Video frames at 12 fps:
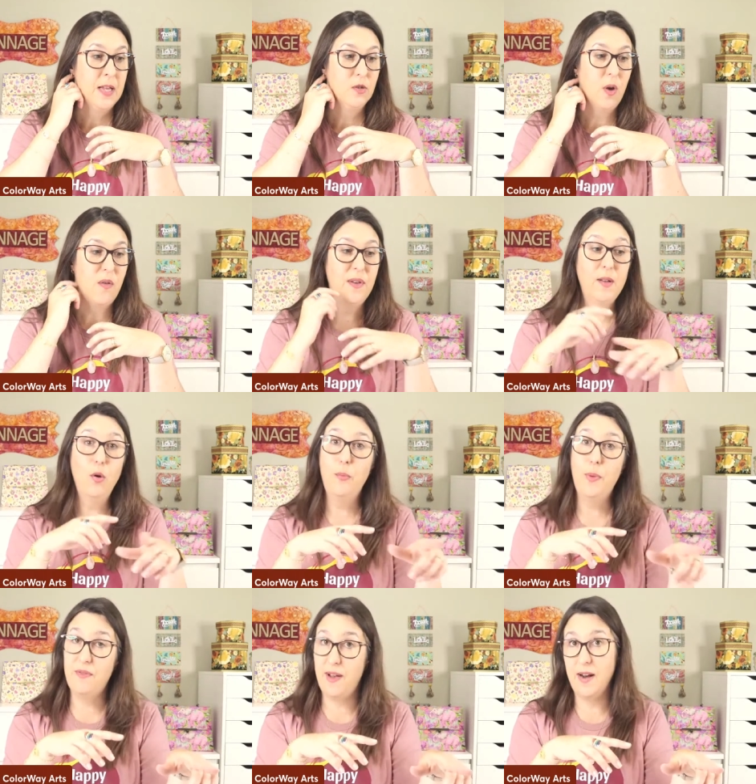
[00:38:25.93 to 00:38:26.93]
So I think it will
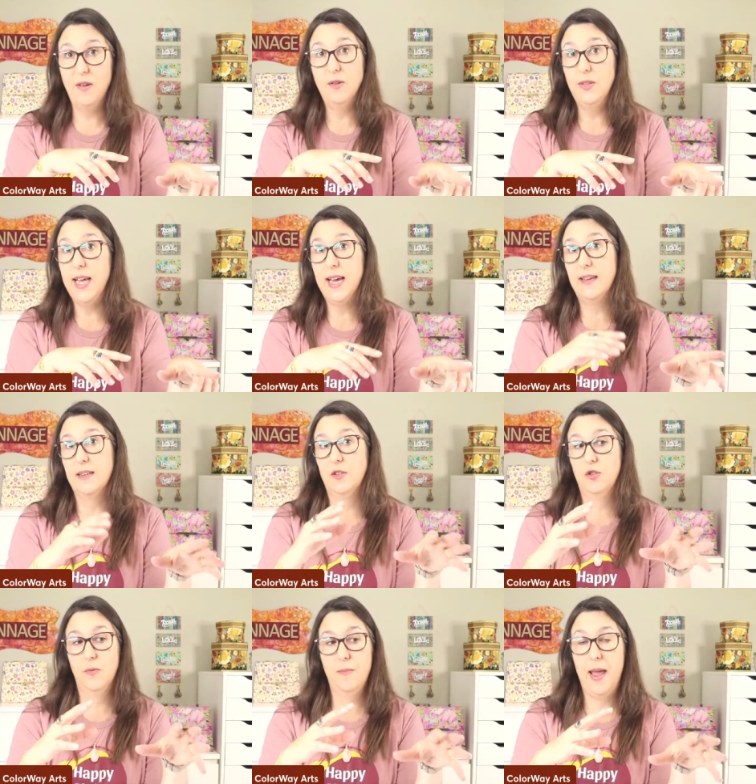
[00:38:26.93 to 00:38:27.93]
be very unique
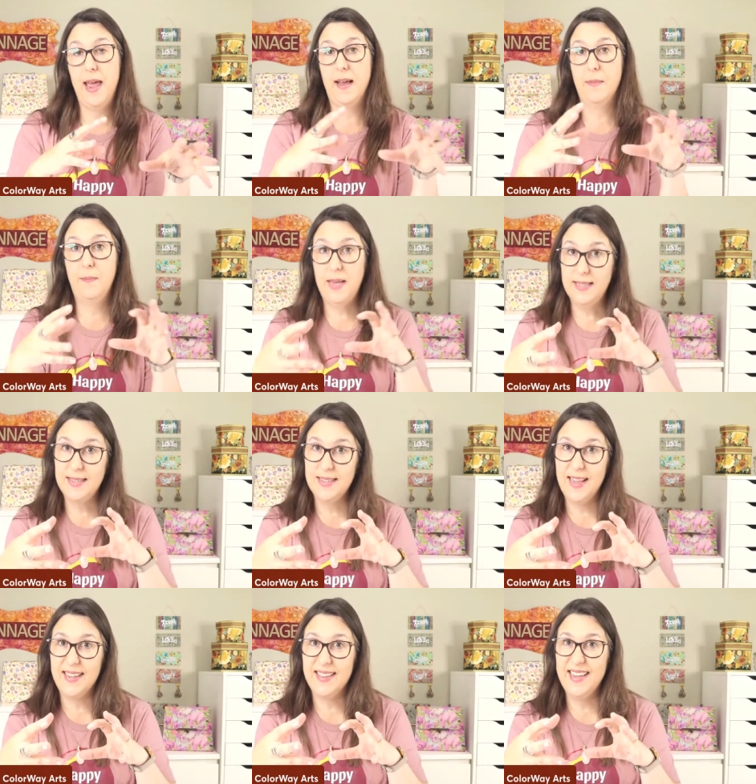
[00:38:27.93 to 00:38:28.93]
to make pieces
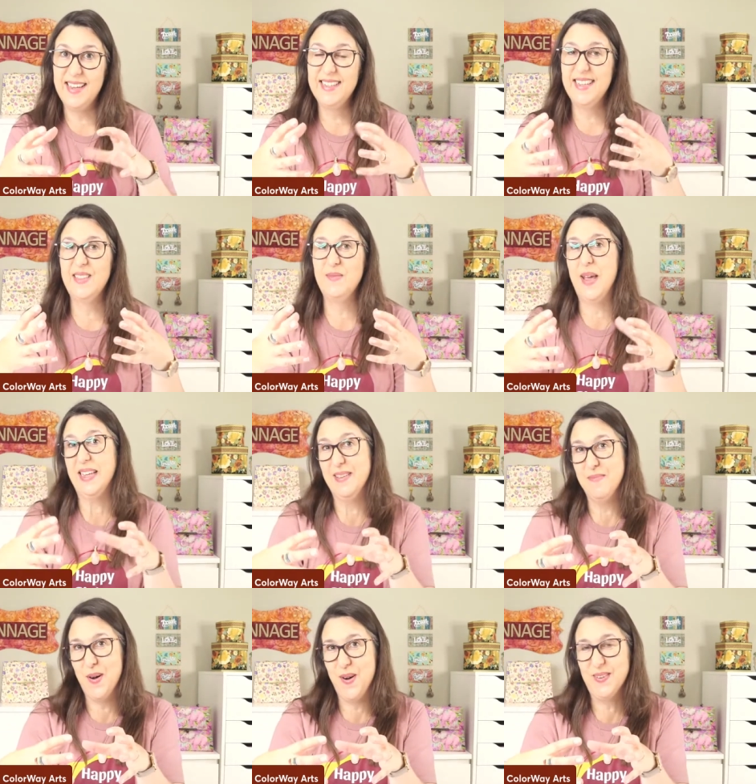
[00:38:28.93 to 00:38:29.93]
like this and make
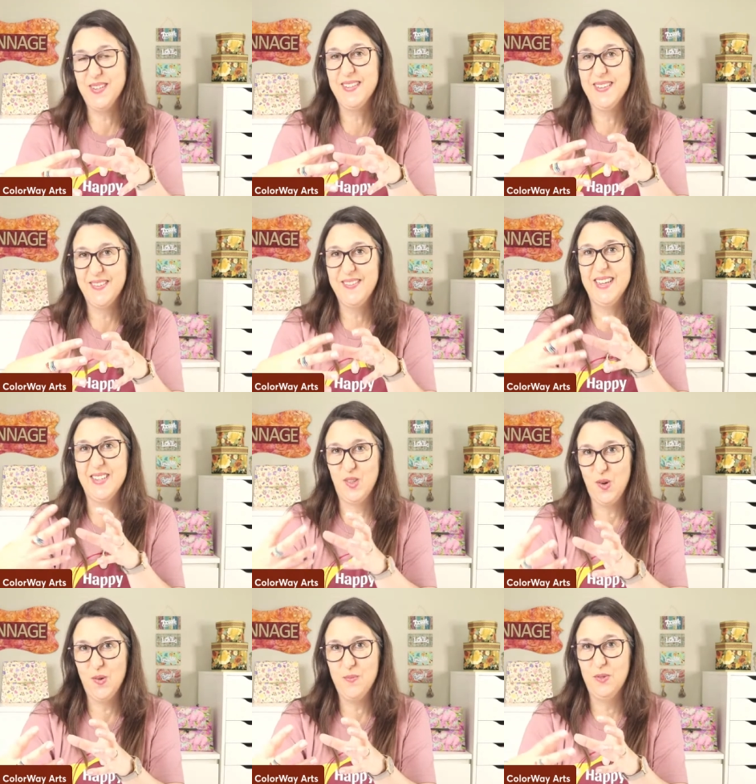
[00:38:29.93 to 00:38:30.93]
the box this
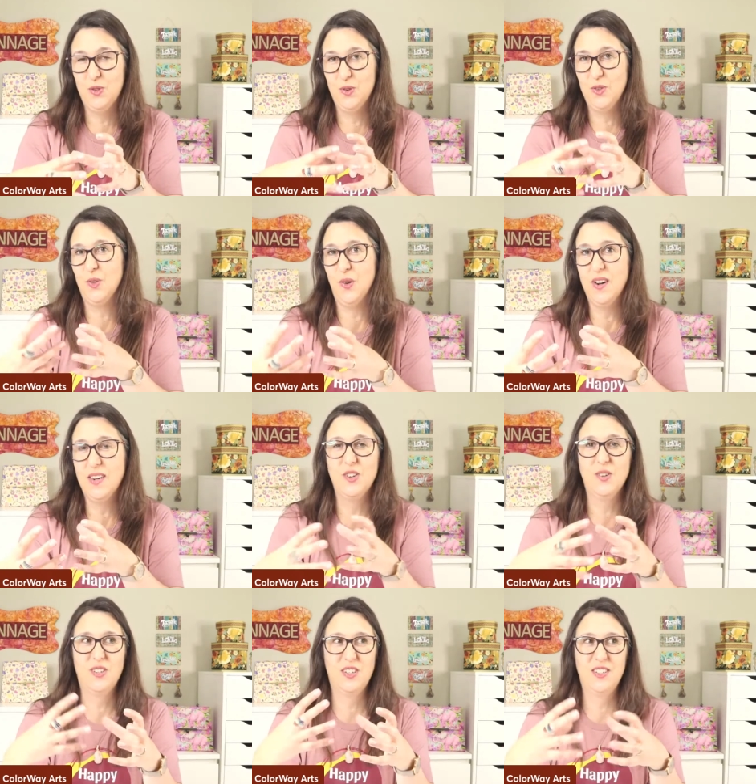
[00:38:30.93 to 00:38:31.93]
to, to storage
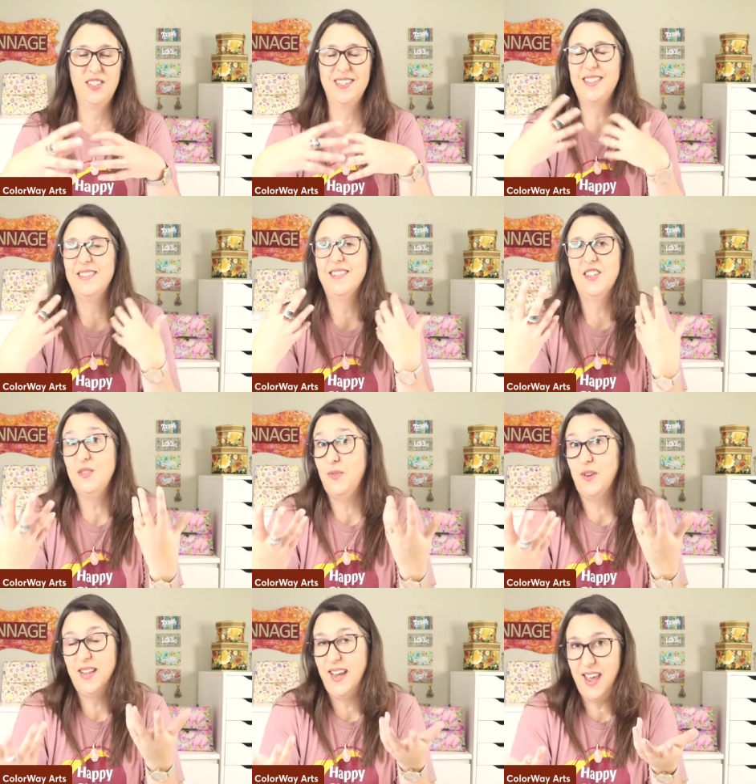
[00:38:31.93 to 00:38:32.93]
or just just
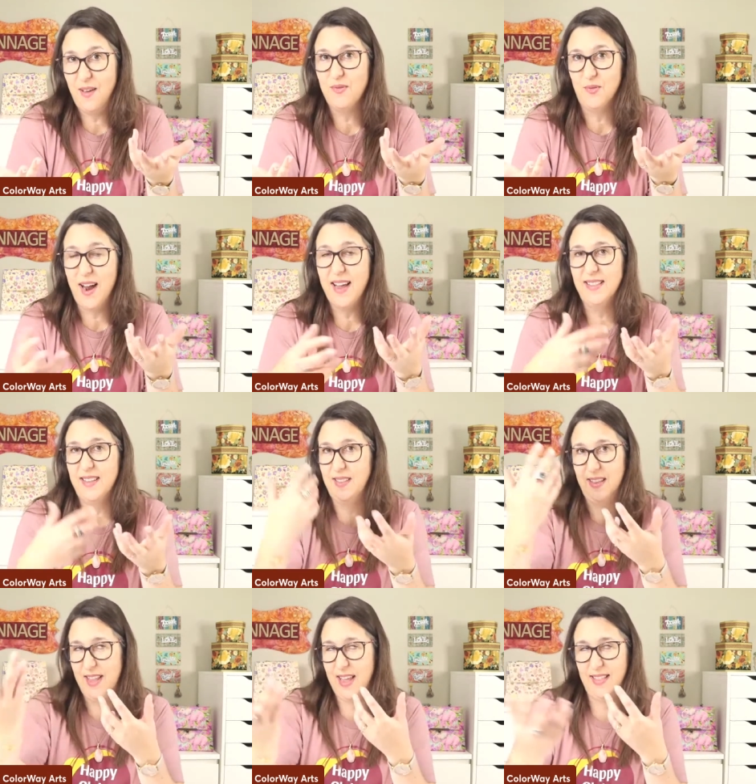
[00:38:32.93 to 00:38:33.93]
for the gift, right?
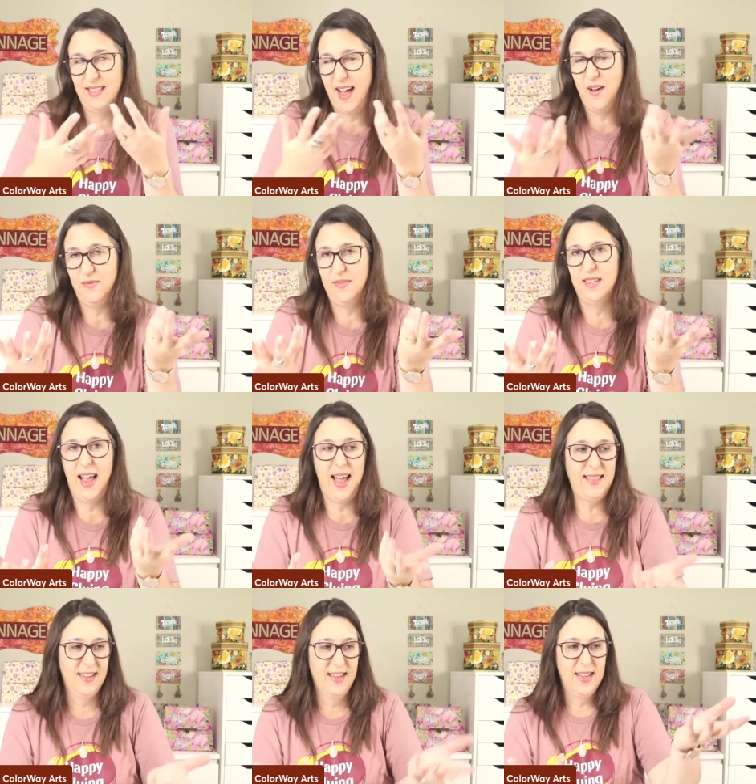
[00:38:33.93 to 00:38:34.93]
Then after
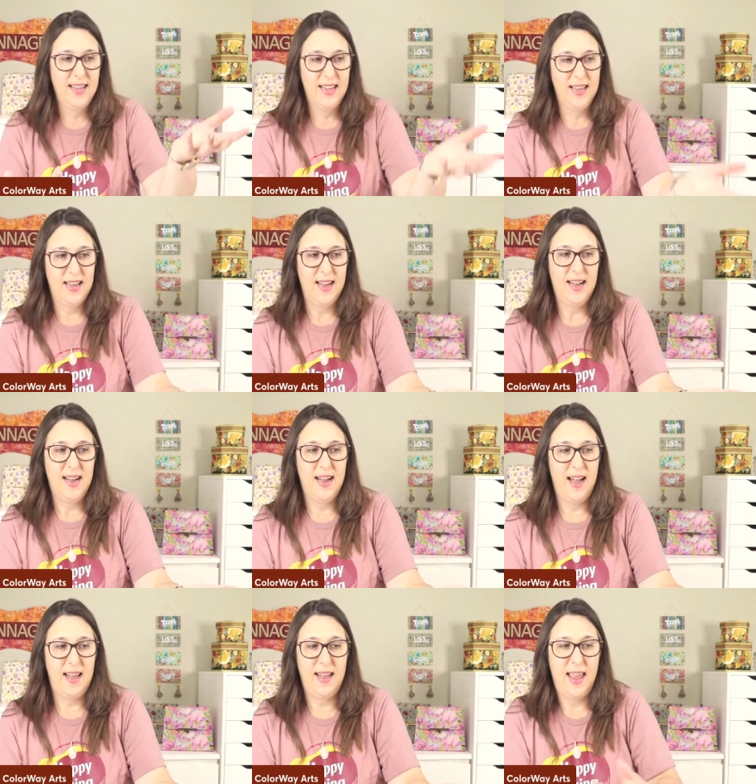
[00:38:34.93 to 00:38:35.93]
that,
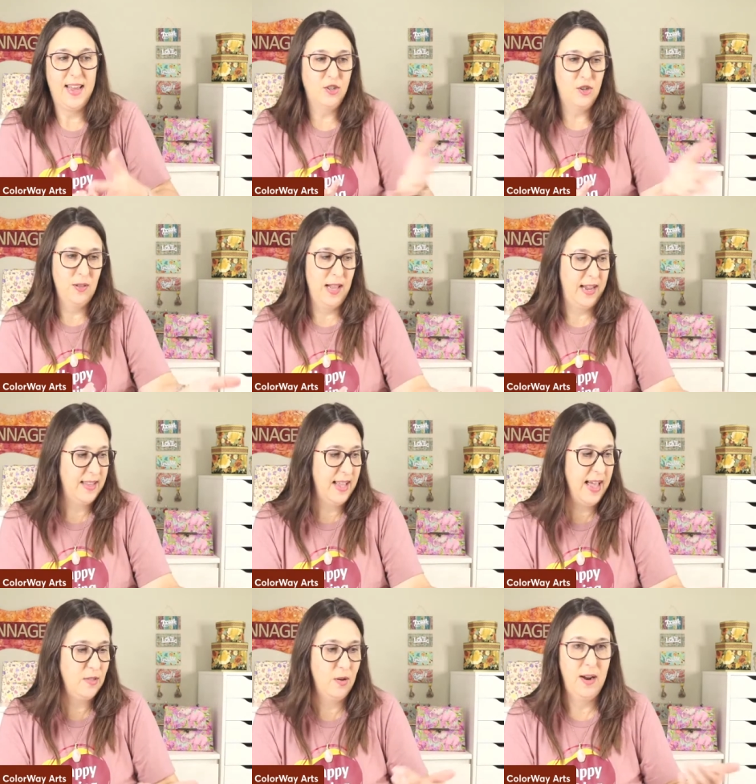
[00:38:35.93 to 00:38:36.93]
uh, an angel like
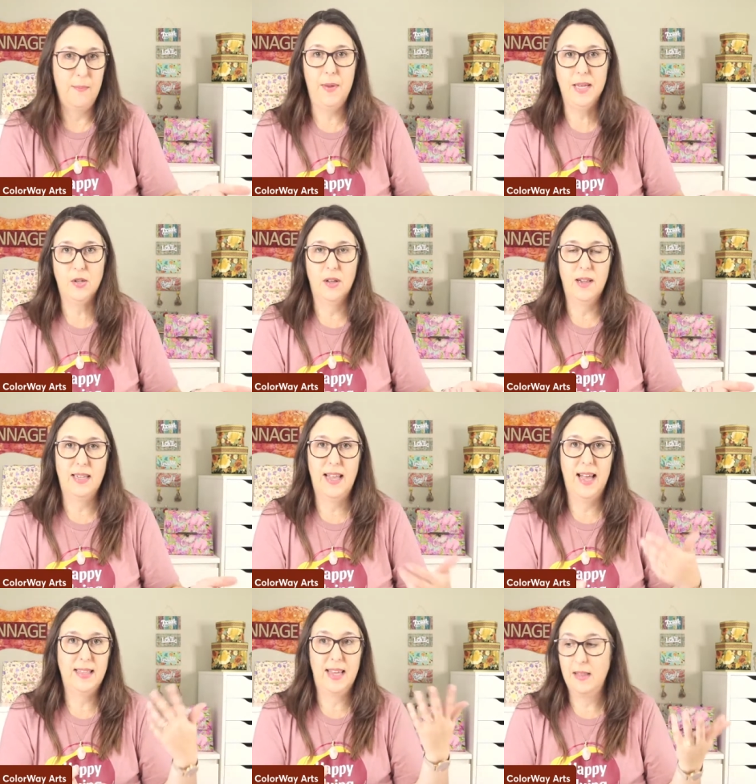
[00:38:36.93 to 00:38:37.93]
that or a piece like
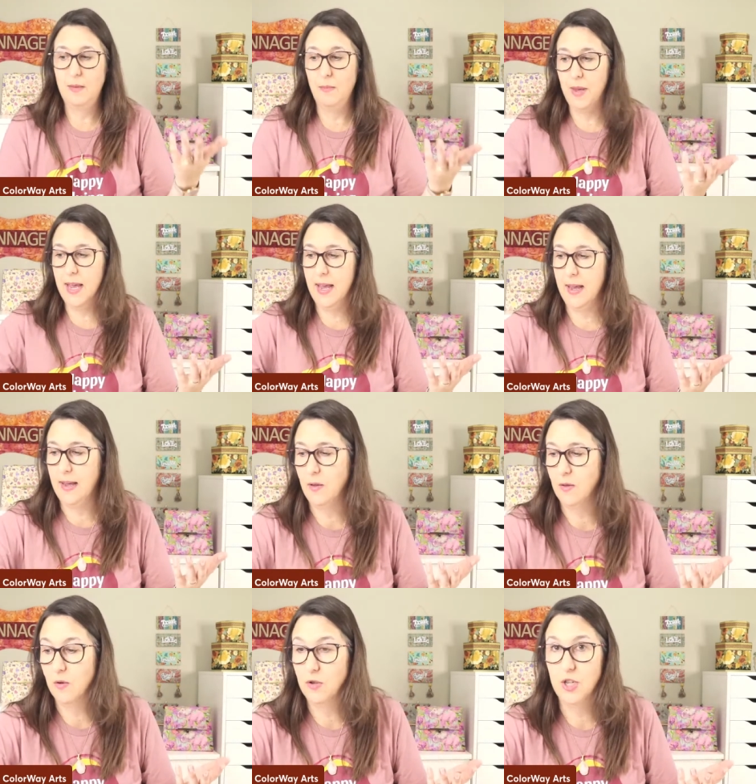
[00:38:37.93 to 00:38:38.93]
that can be,
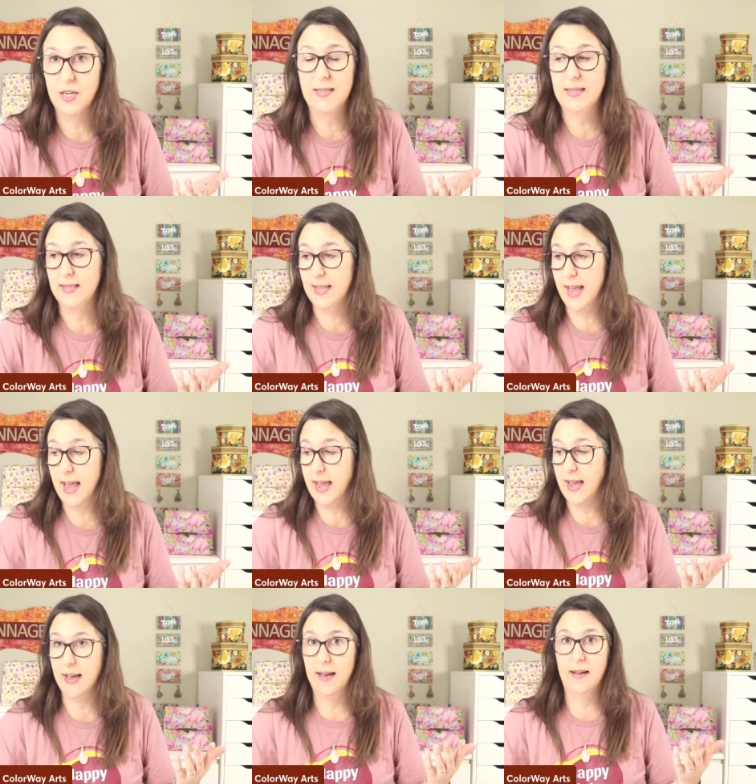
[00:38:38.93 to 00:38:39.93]
you know, just
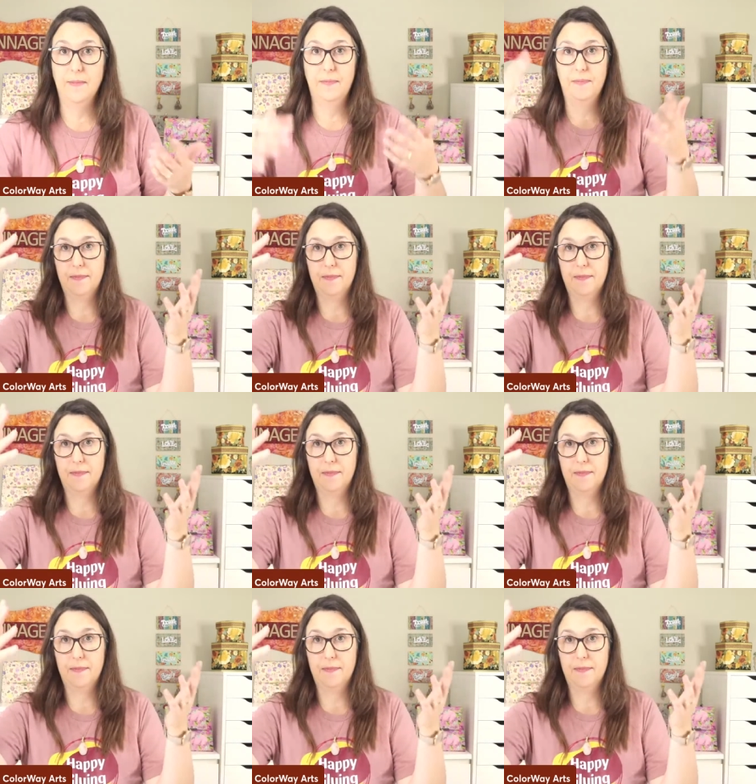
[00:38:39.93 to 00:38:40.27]
stay uh,